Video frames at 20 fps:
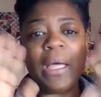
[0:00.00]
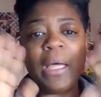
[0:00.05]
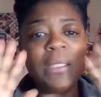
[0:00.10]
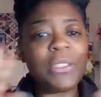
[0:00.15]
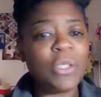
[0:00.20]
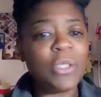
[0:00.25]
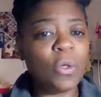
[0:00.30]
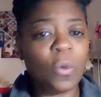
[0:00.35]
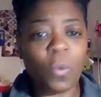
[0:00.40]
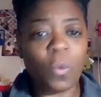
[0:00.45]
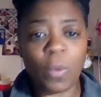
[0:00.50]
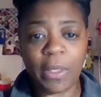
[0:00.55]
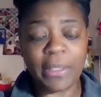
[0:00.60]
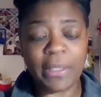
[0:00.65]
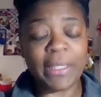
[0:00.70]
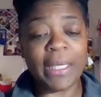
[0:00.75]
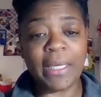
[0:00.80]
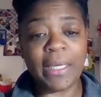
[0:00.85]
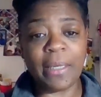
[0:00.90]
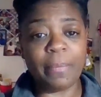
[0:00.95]
I don't
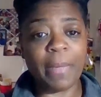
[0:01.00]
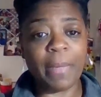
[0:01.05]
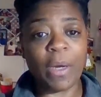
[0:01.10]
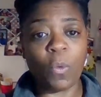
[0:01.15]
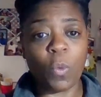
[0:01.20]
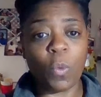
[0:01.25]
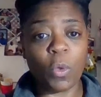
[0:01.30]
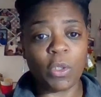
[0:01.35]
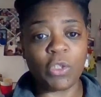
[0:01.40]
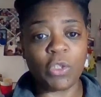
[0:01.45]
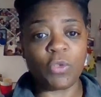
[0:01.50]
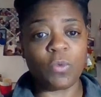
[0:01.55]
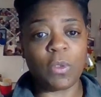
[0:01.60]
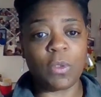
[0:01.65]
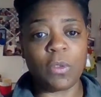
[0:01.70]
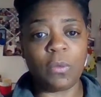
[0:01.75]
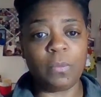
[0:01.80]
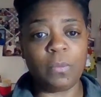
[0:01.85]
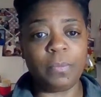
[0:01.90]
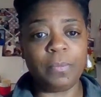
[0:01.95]
want that in my
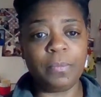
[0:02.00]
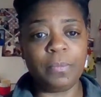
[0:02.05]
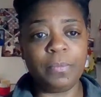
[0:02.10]
wardrobe.